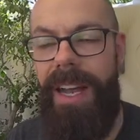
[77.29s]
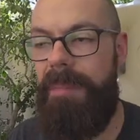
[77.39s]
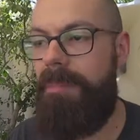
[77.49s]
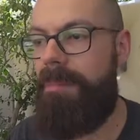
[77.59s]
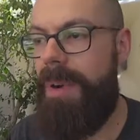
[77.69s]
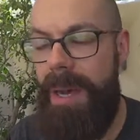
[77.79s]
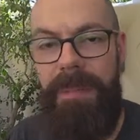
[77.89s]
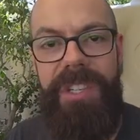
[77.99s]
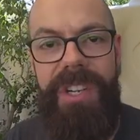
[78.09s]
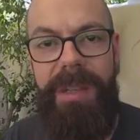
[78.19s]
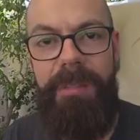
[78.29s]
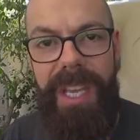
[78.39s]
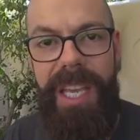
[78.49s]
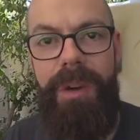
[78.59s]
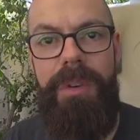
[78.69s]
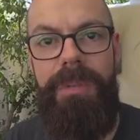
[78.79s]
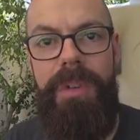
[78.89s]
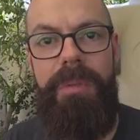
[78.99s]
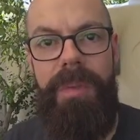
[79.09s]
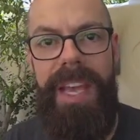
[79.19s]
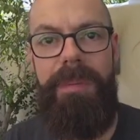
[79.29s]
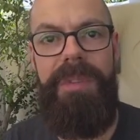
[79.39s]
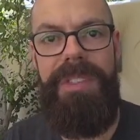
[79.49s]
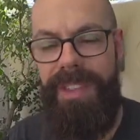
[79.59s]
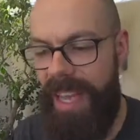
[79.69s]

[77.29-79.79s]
and publishing peer reviewed papers.